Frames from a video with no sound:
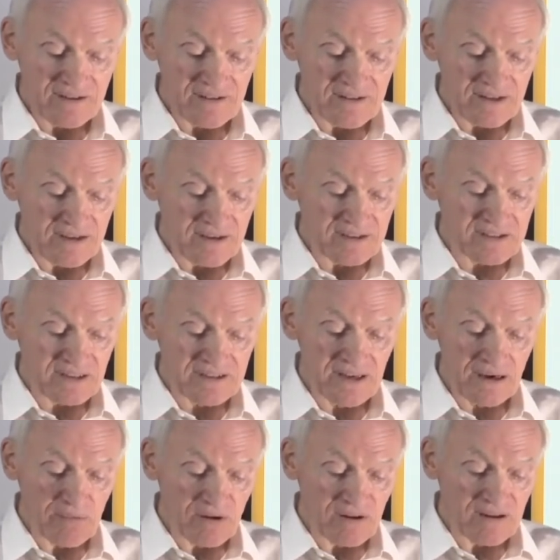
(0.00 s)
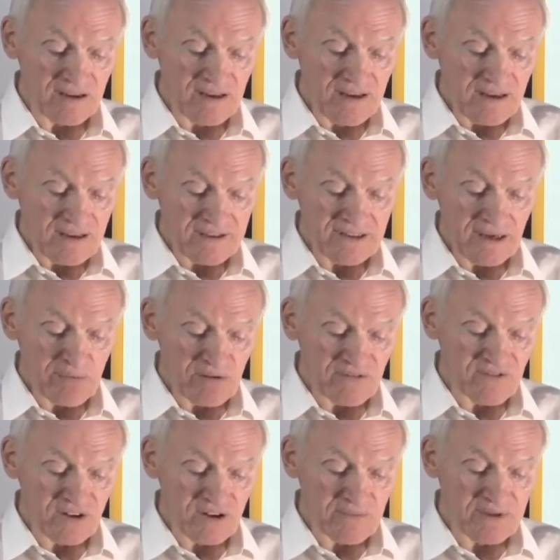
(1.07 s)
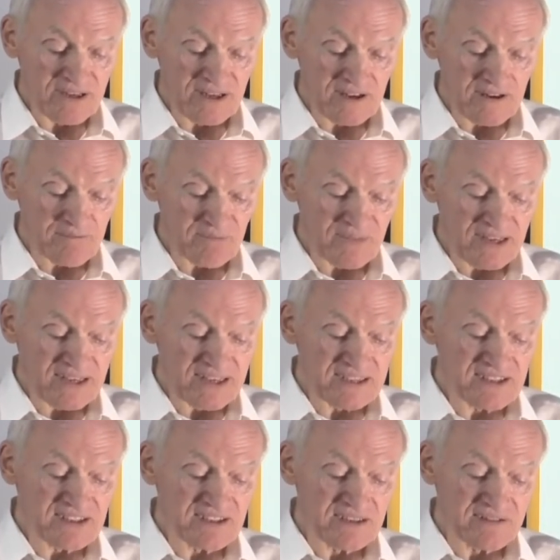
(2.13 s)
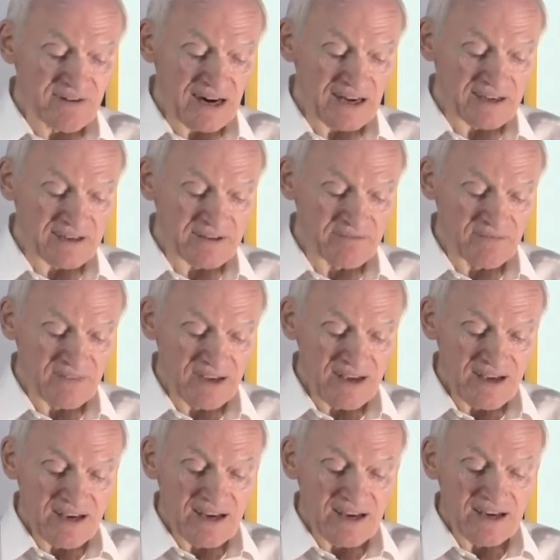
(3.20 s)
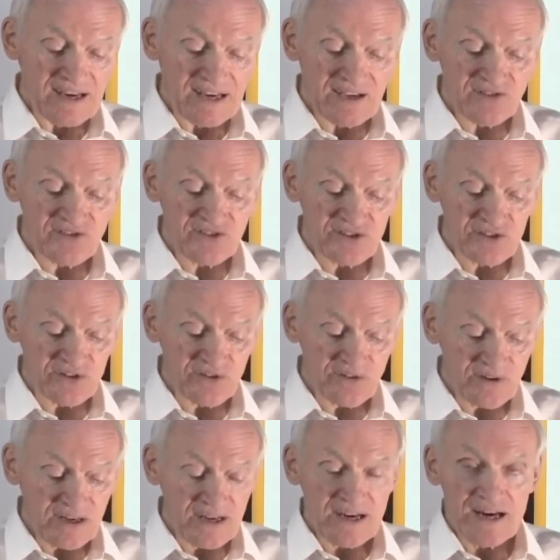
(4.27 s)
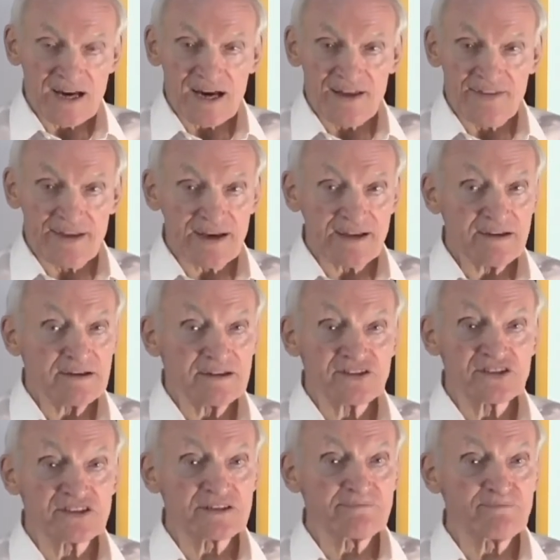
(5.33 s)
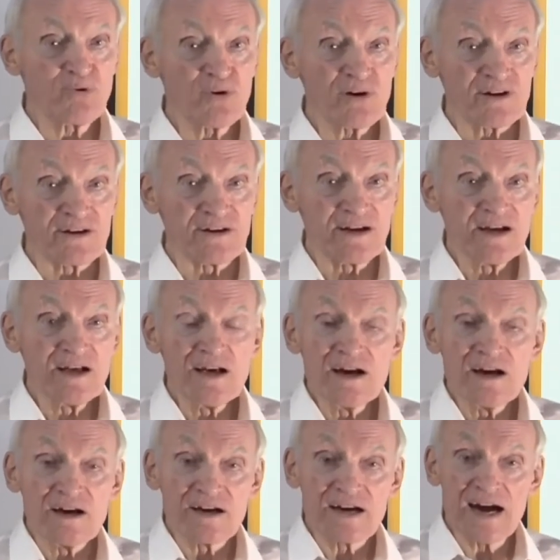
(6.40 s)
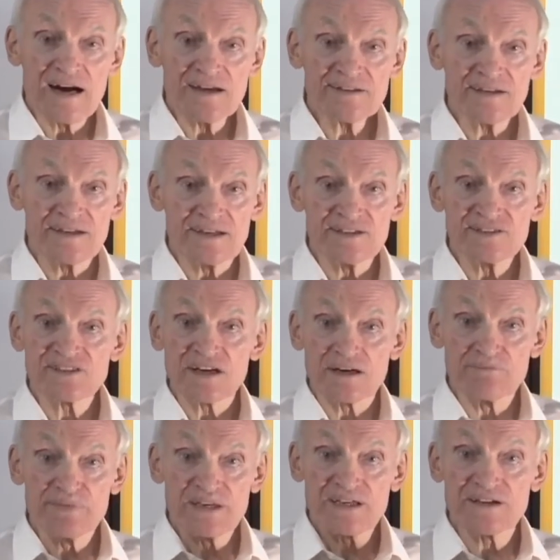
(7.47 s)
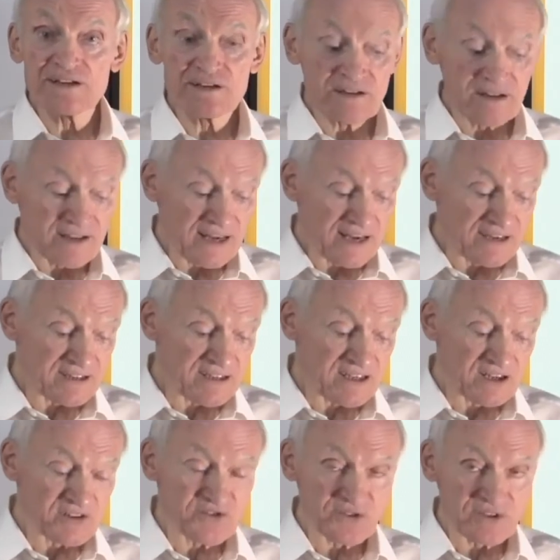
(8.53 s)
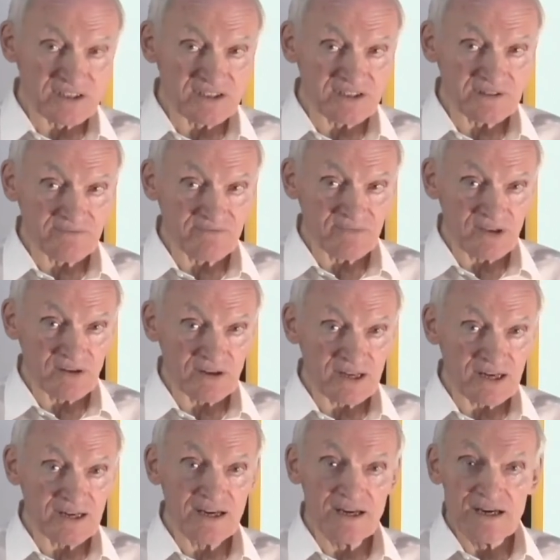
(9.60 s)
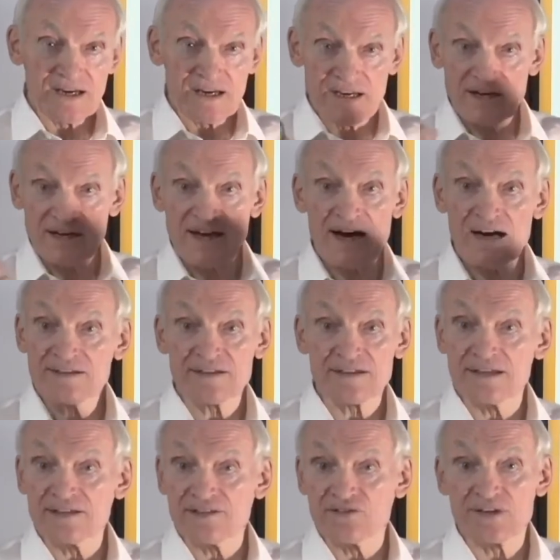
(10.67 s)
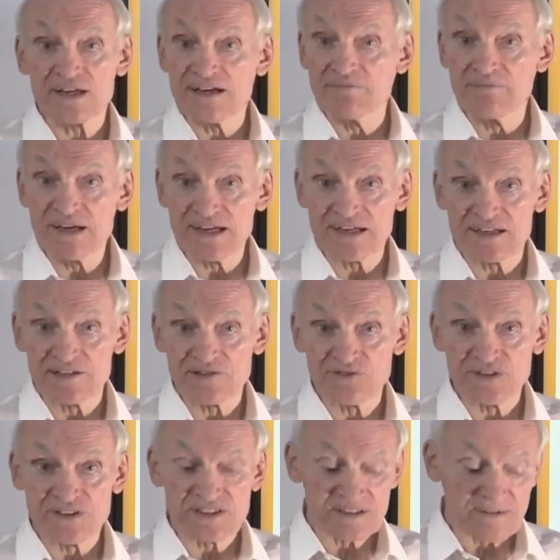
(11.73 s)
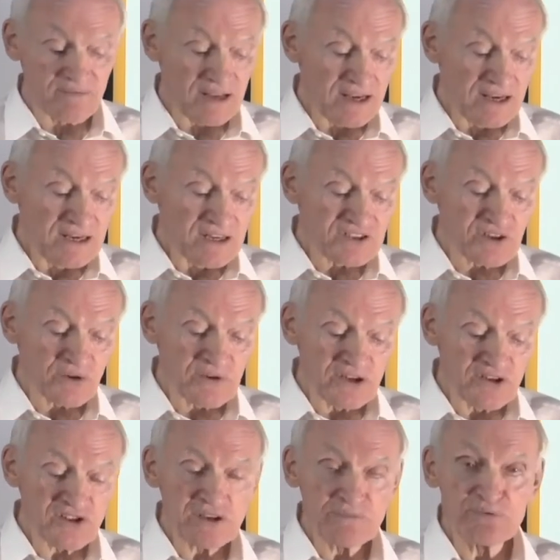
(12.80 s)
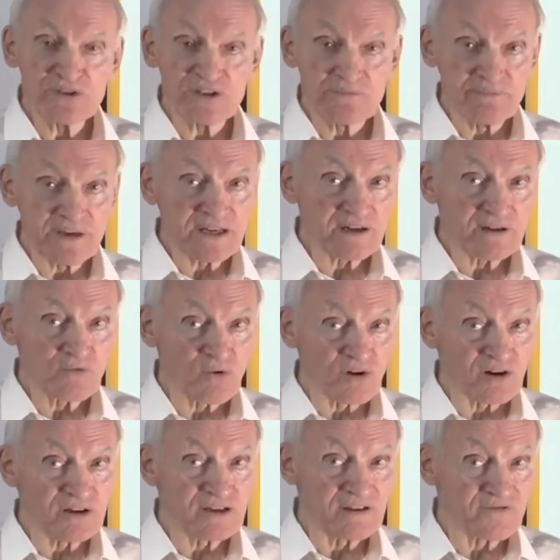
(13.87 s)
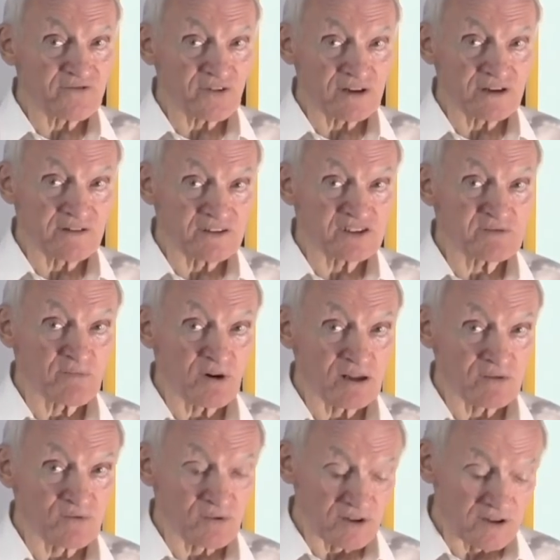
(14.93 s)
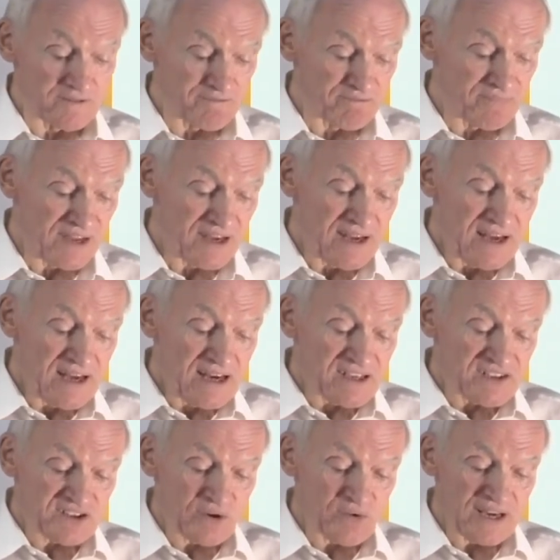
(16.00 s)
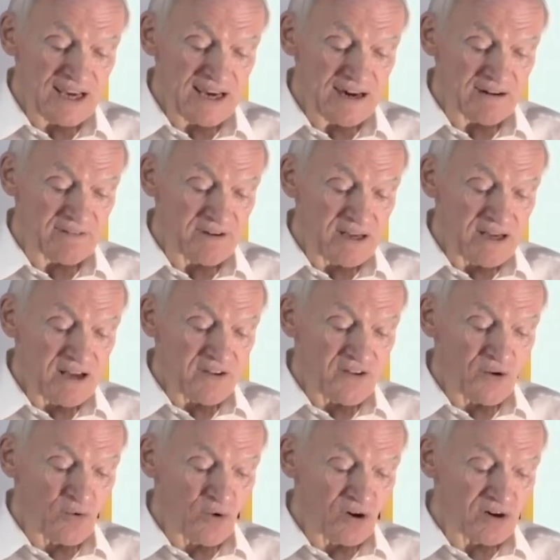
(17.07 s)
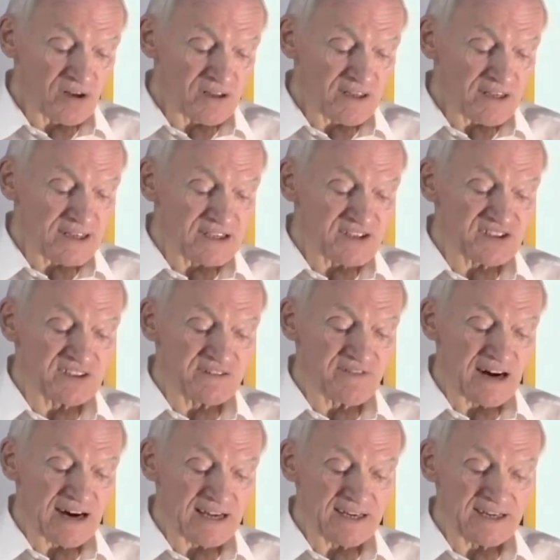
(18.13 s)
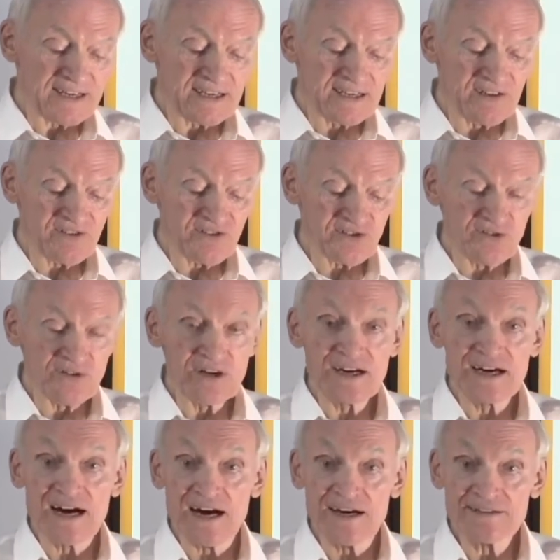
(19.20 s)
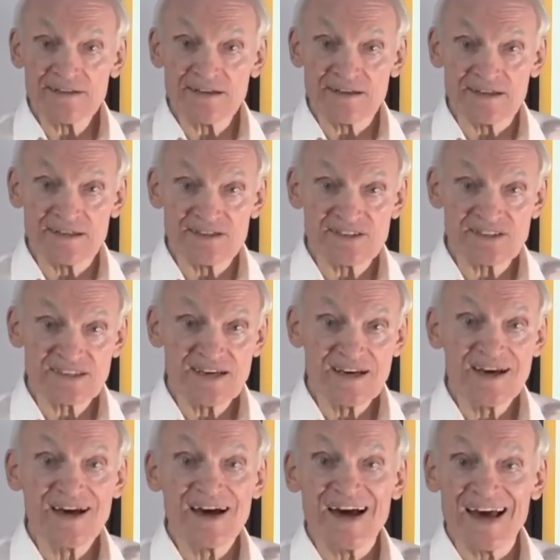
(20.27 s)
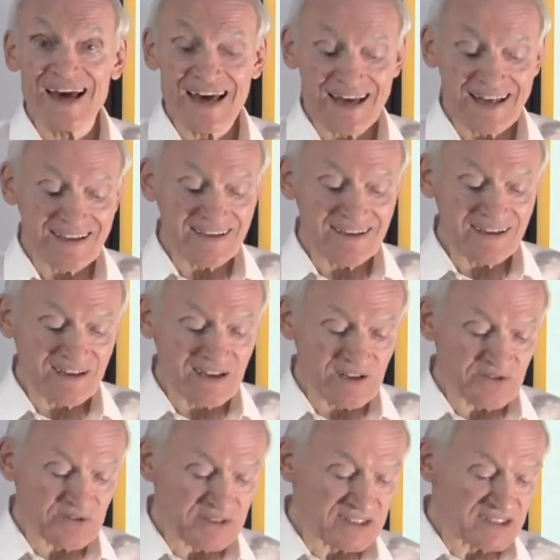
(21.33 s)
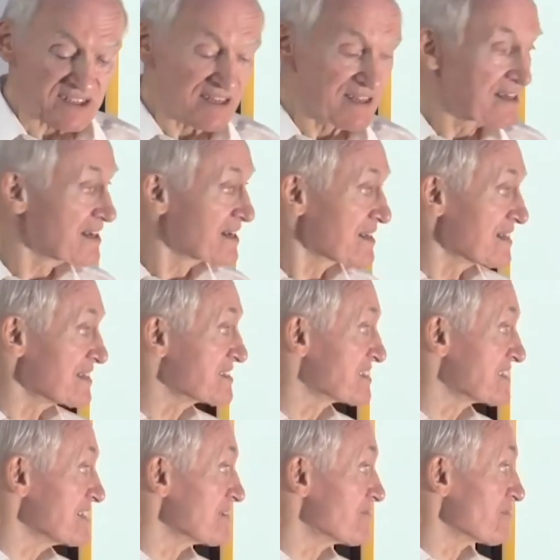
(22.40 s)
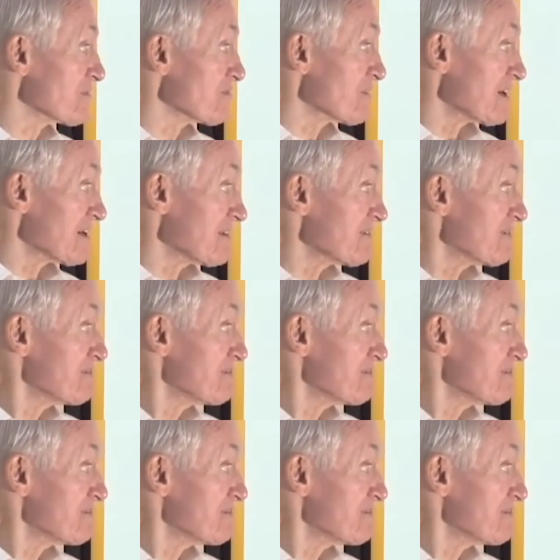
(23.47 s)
It's a double double verb here. Is divided into, and then this is important. Continents are bigger than countries, okay? In a continent, you could have many countries. So we usually put the bigger word in front of the smaller word. So we have the world is divided into continents and countries. Let's see if we're right.